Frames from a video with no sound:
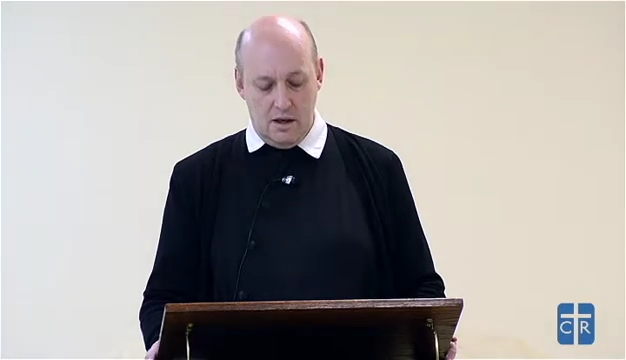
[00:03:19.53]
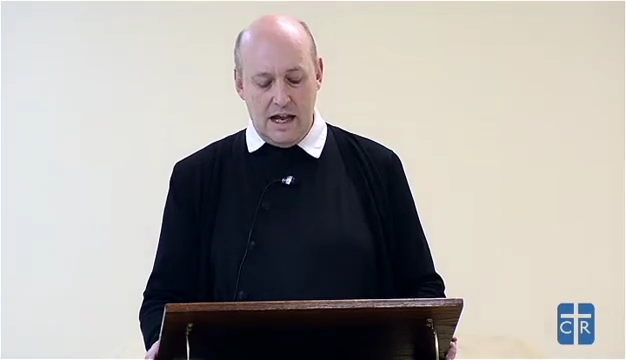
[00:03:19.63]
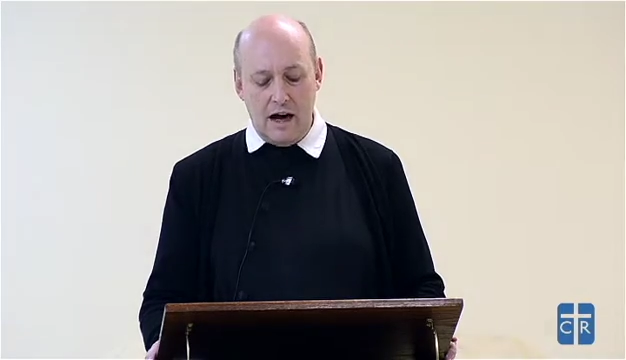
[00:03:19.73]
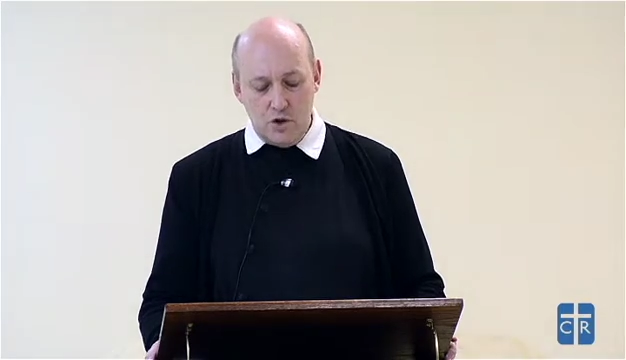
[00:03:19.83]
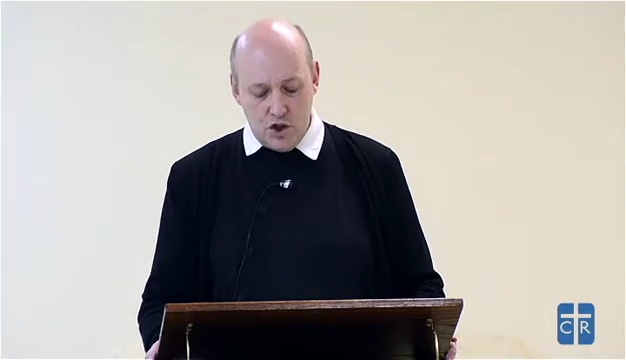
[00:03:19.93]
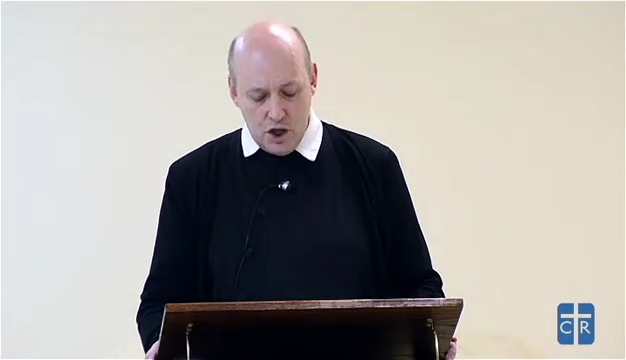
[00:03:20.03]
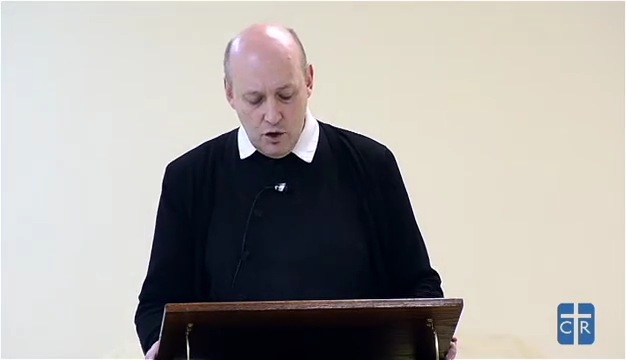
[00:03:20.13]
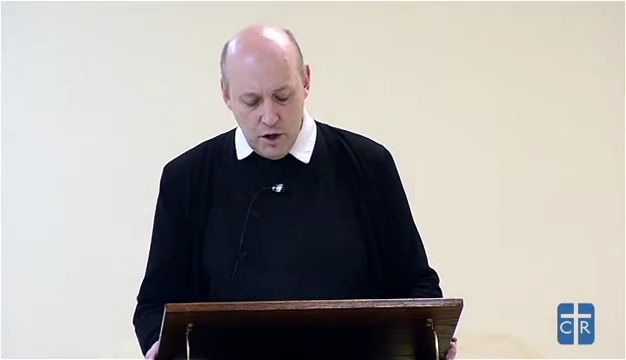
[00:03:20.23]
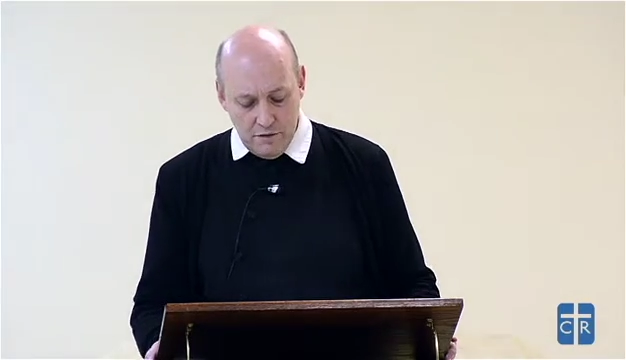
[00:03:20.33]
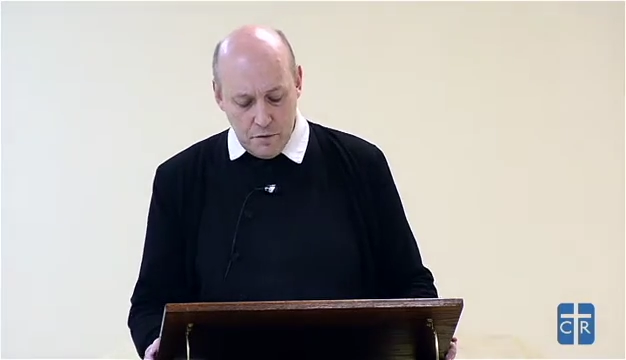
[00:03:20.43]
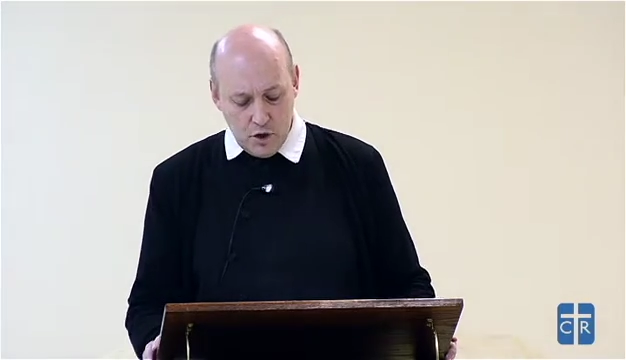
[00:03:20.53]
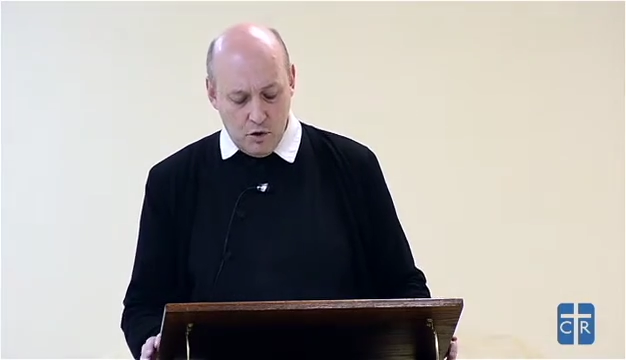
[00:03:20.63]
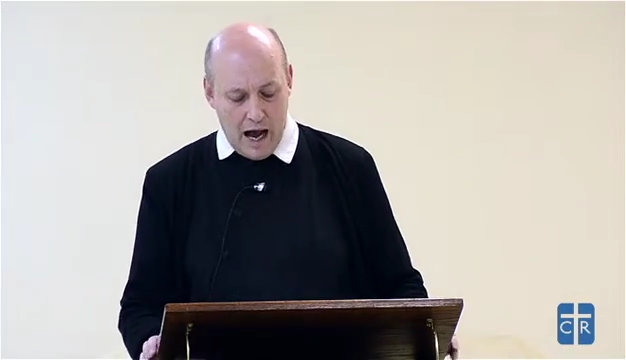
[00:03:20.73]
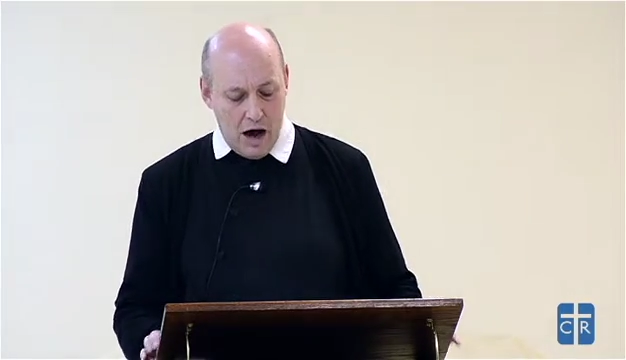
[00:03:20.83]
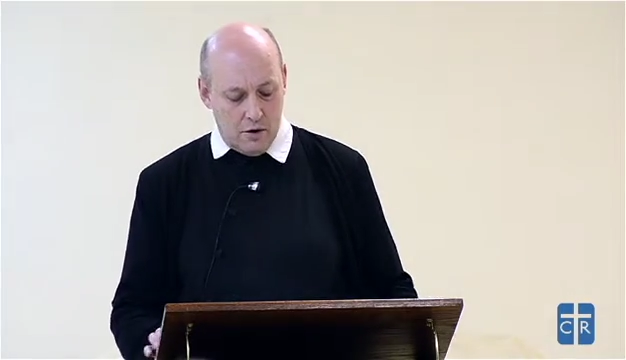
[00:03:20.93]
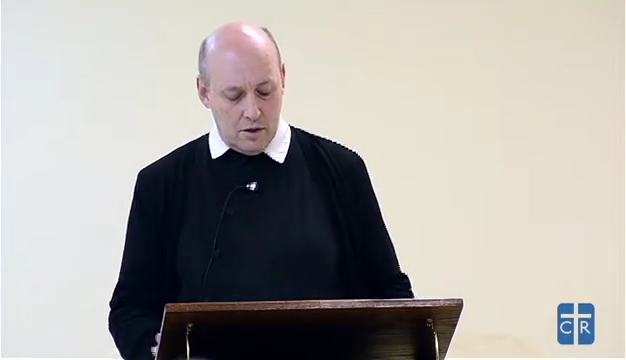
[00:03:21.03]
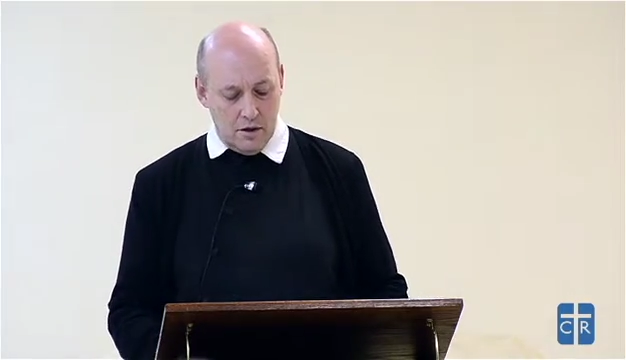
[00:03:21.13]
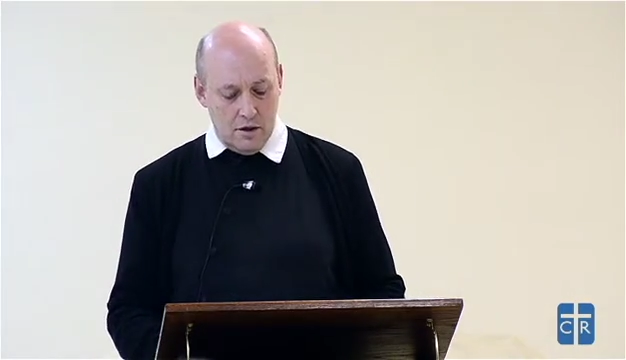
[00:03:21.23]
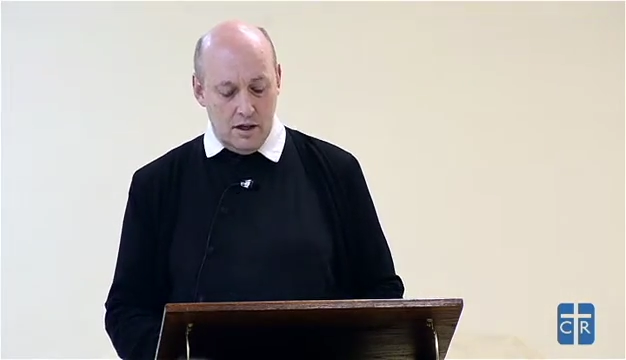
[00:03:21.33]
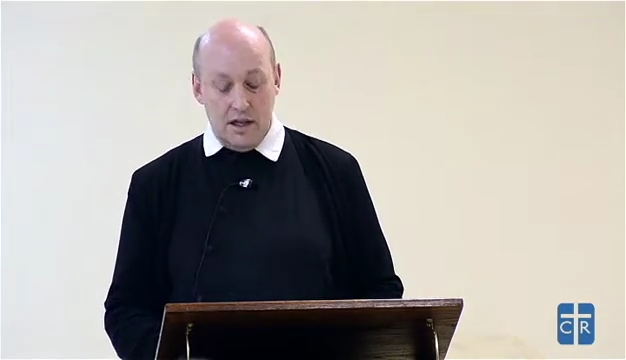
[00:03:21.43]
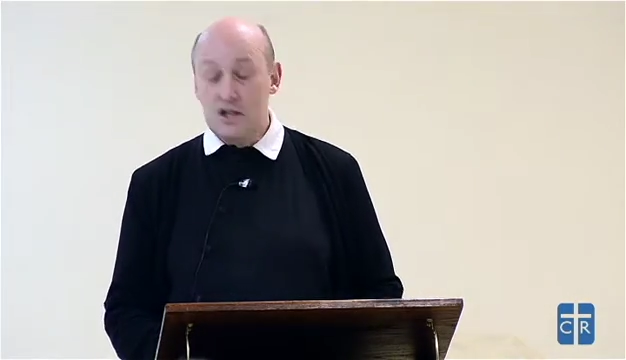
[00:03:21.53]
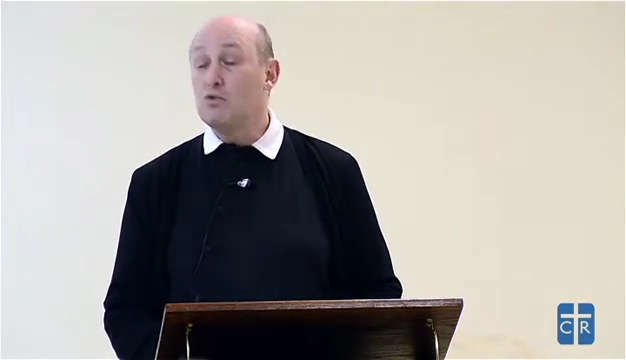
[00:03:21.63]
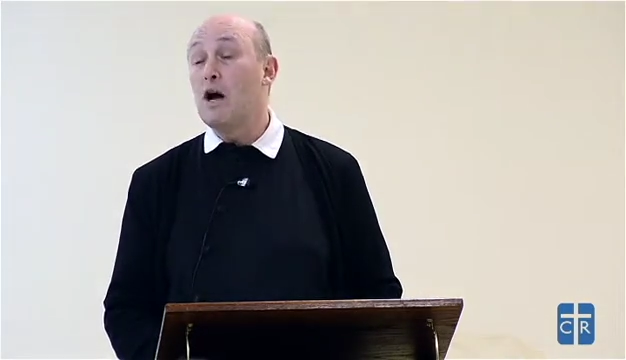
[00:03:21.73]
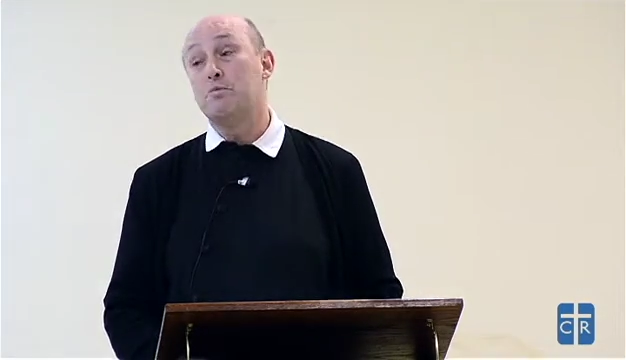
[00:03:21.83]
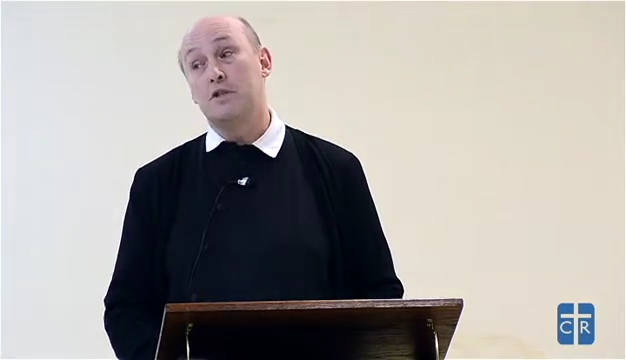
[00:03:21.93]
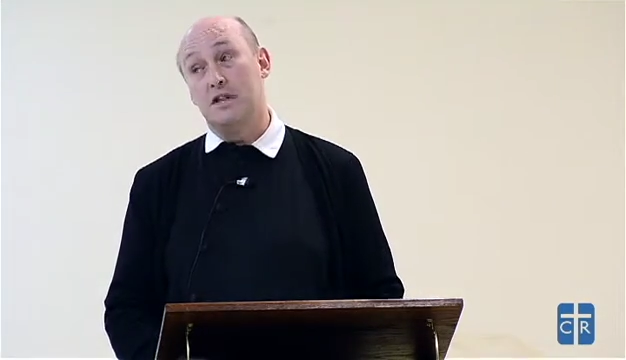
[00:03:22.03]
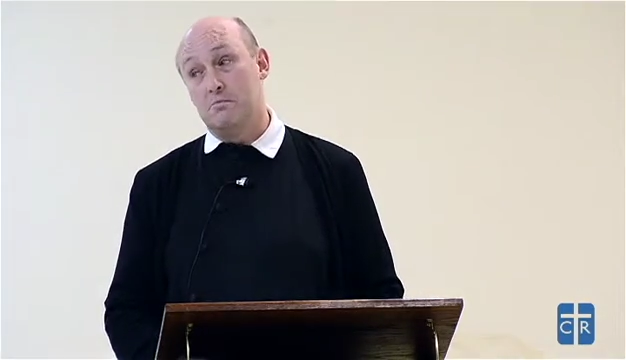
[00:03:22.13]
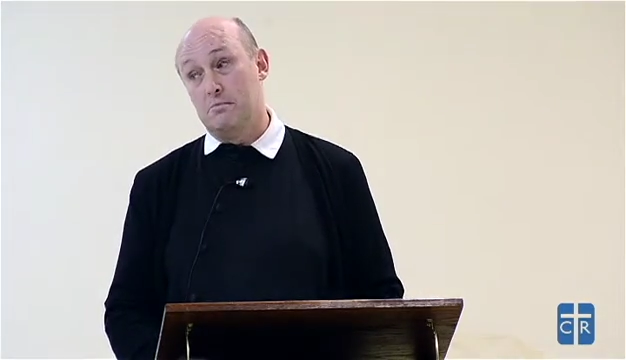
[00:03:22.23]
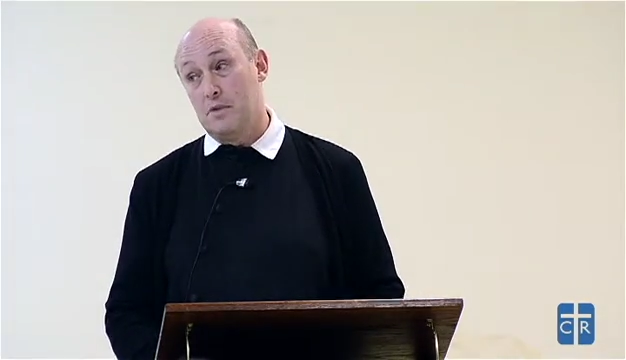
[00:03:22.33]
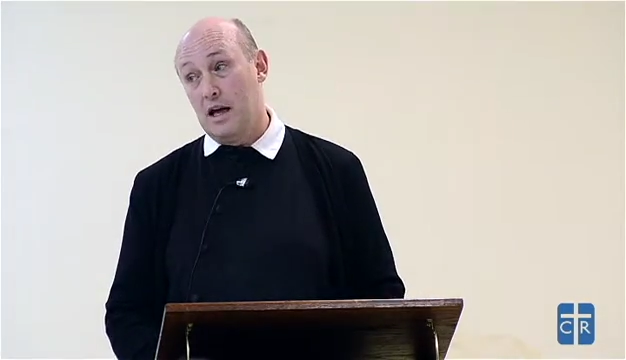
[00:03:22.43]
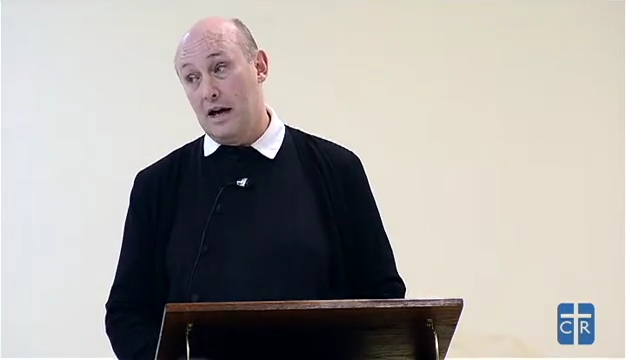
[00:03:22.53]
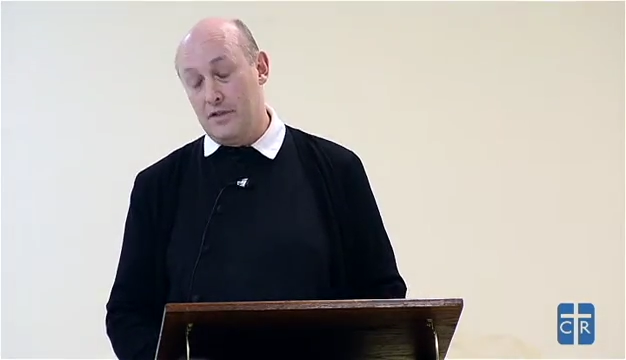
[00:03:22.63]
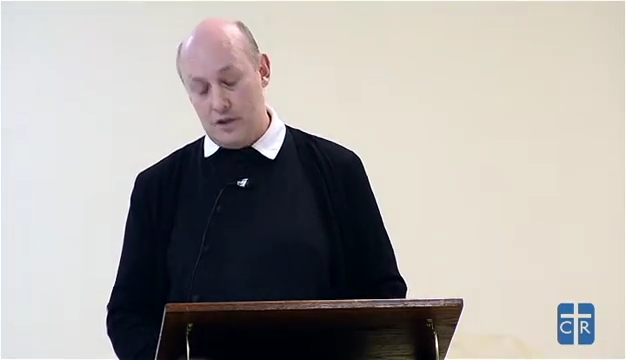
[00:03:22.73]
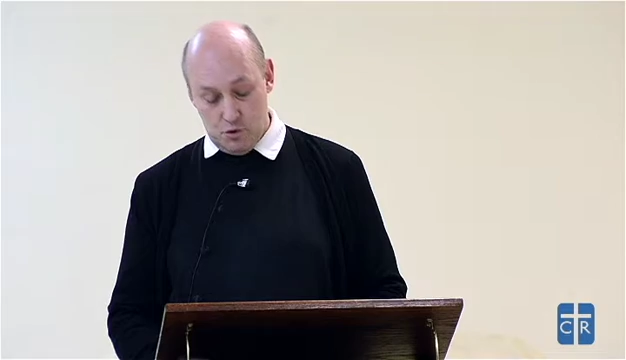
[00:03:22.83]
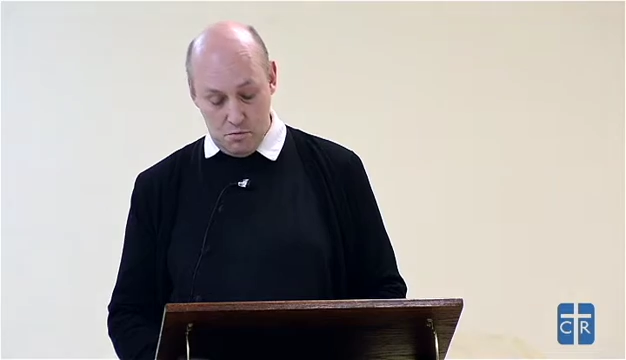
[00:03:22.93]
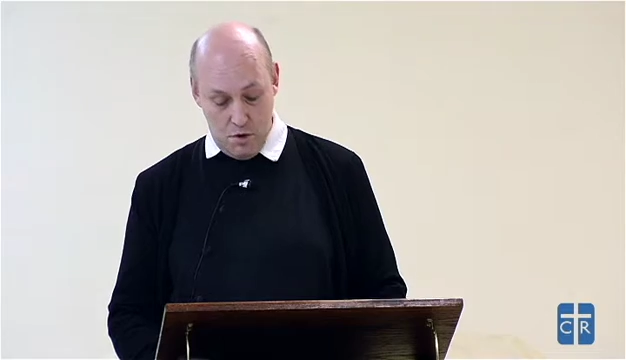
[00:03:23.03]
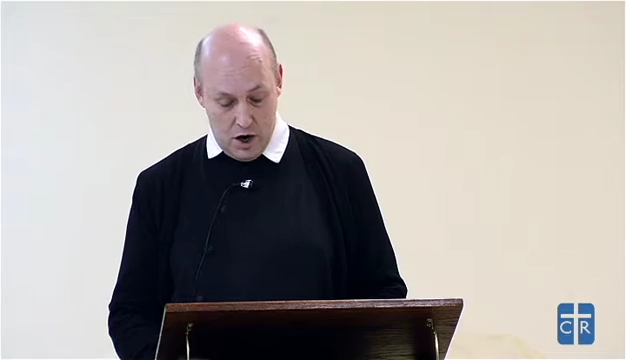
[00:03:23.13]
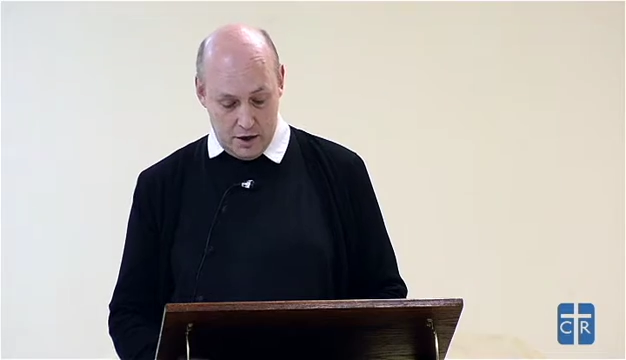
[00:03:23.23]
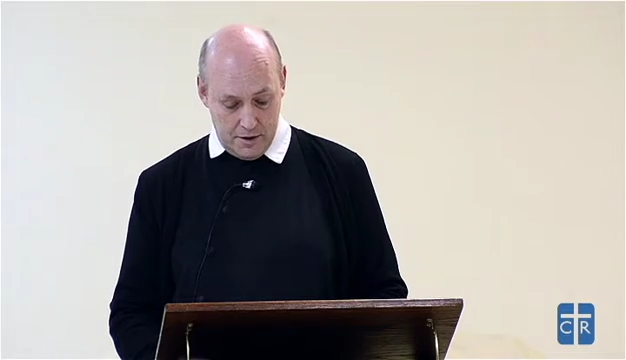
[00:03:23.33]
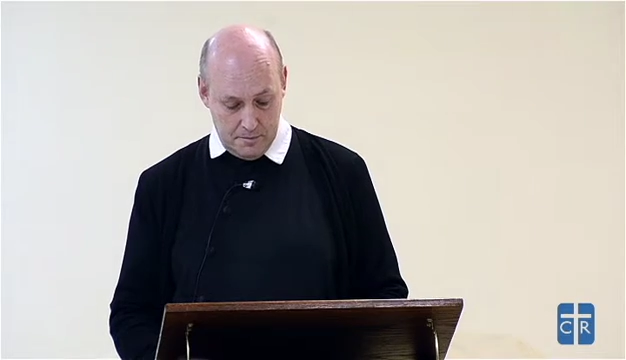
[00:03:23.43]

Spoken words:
Loud cheering from the crowd interrupted him at this remark.